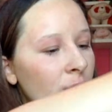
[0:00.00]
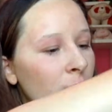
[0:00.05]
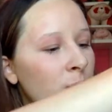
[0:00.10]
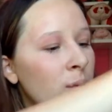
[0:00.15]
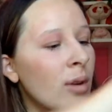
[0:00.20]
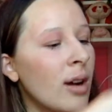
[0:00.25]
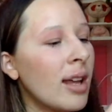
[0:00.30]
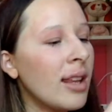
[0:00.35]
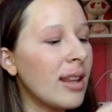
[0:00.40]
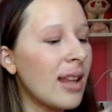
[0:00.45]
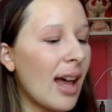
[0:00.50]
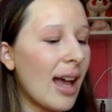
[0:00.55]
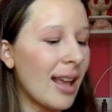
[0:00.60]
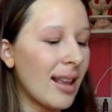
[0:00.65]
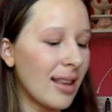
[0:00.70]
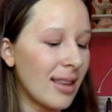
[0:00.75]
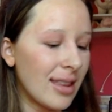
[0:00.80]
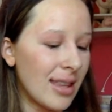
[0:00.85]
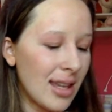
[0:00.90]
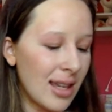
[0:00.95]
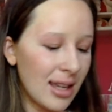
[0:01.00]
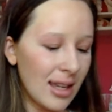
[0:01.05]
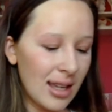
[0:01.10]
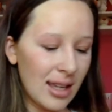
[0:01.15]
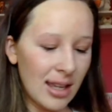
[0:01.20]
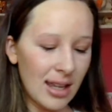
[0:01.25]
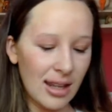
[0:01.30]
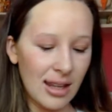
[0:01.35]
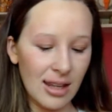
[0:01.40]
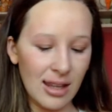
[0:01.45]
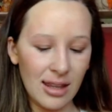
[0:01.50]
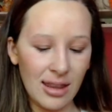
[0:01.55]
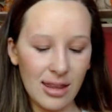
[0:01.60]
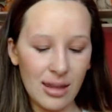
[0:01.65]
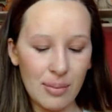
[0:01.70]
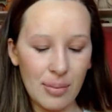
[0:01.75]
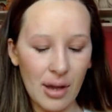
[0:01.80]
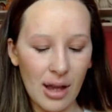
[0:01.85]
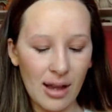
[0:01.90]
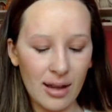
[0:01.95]
one last thing in
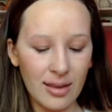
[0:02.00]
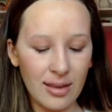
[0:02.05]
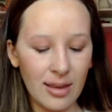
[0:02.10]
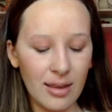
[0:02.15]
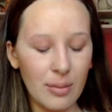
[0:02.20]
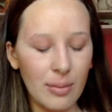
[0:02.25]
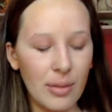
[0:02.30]
the box this